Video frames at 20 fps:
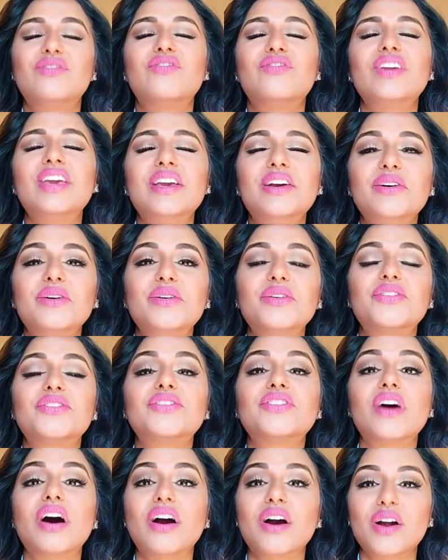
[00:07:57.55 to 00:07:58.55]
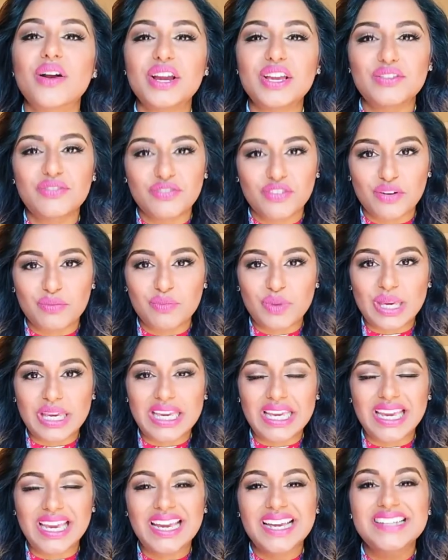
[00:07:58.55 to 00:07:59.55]
feel sorry for
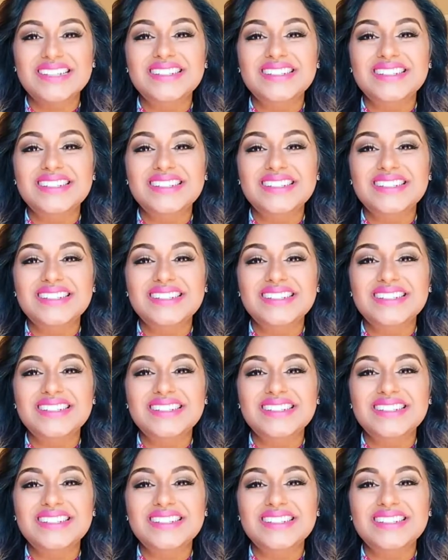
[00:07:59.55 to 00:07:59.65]
me.